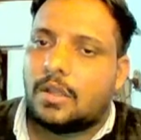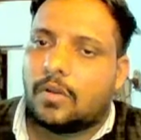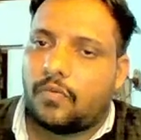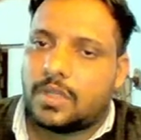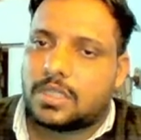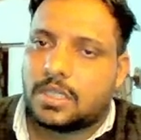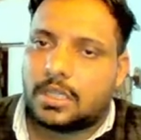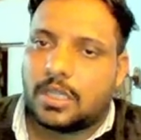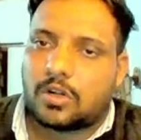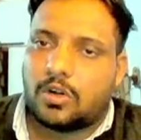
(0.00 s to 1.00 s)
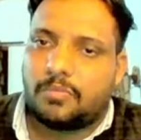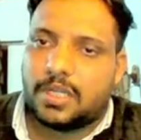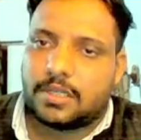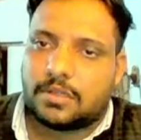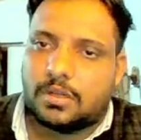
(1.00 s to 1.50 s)
which in the
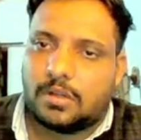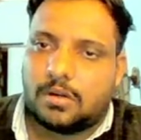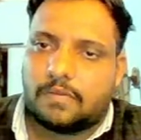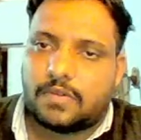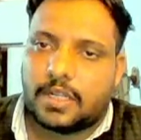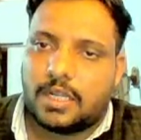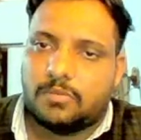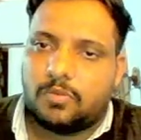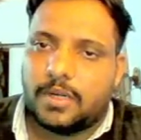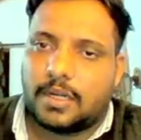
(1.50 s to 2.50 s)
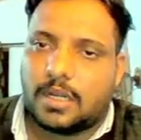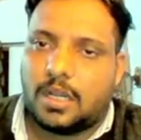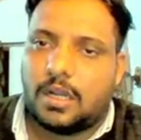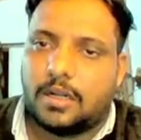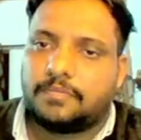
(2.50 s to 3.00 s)
combination of tail moment
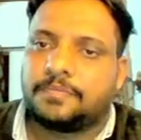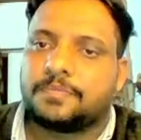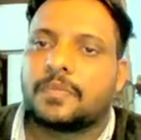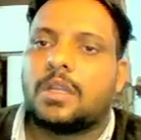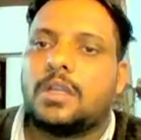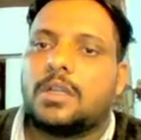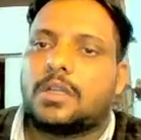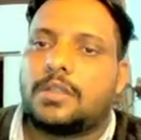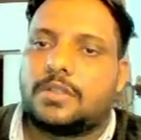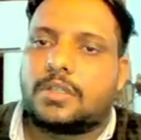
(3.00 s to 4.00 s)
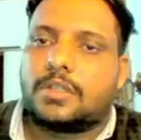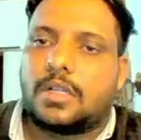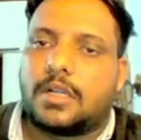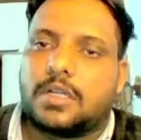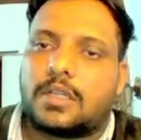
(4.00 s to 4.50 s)
arm
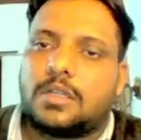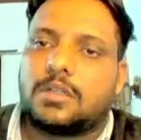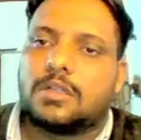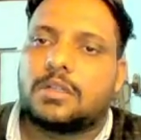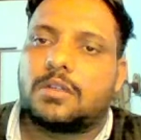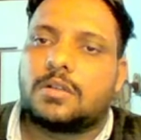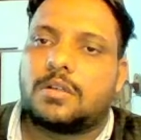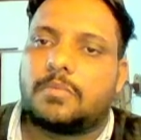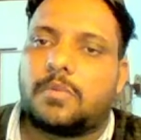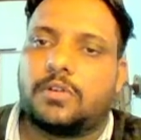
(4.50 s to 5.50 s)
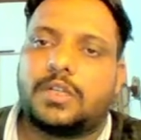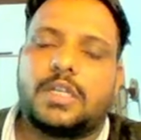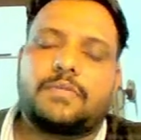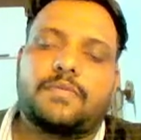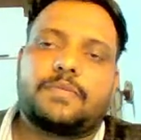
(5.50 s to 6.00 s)
generates a
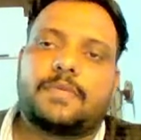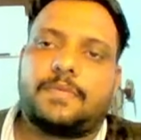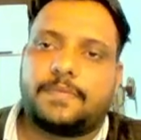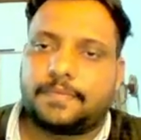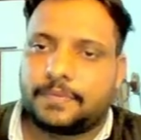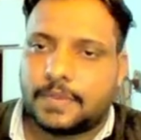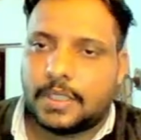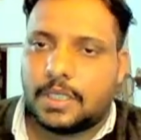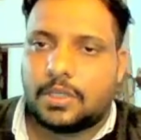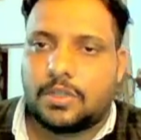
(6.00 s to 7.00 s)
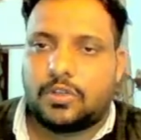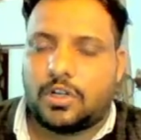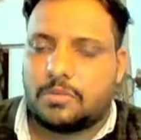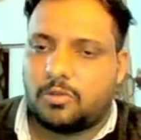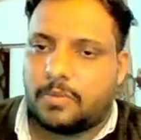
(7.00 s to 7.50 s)
positive
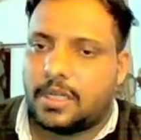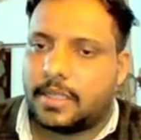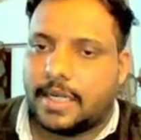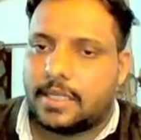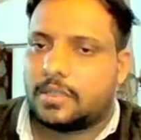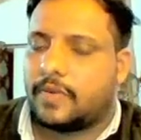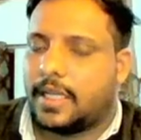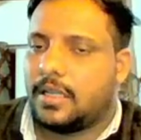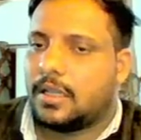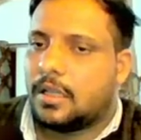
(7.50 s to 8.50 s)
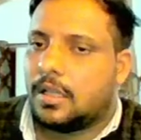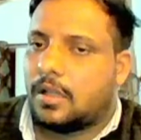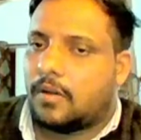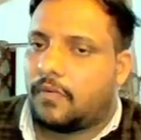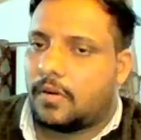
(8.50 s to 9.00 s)
yawing moment. That is why
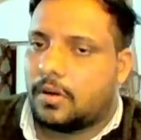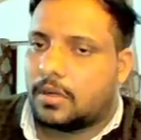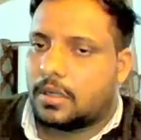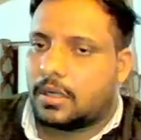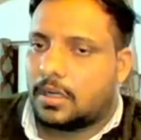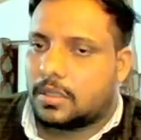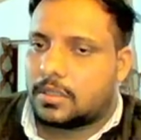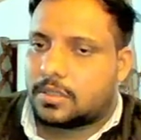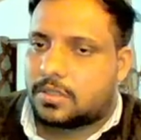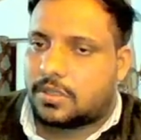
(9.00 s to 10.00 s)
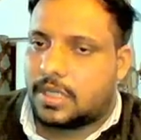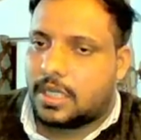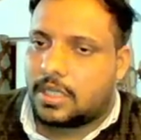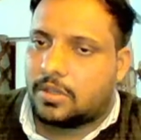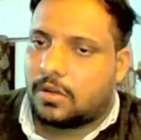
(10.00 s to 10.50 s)
for
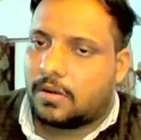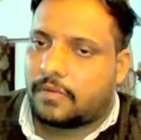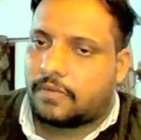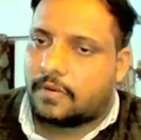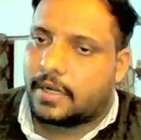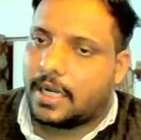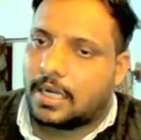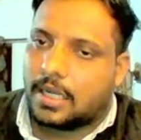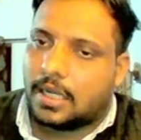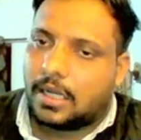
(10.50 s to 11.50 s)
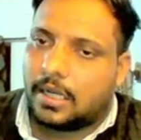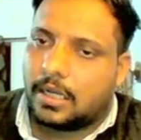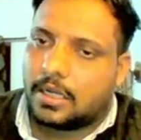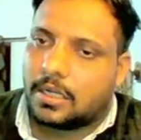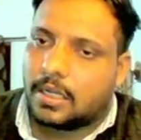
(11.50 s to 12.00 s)
change of delta
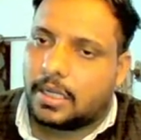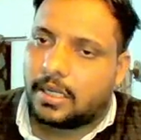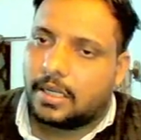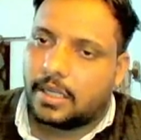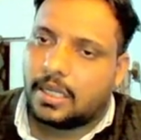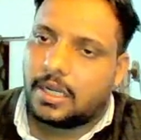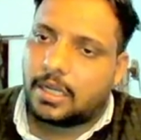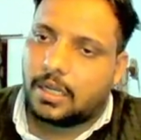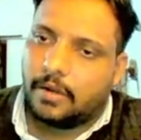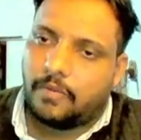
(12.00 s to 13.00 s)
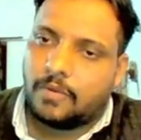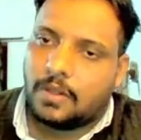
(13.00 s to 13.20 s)
R and negative,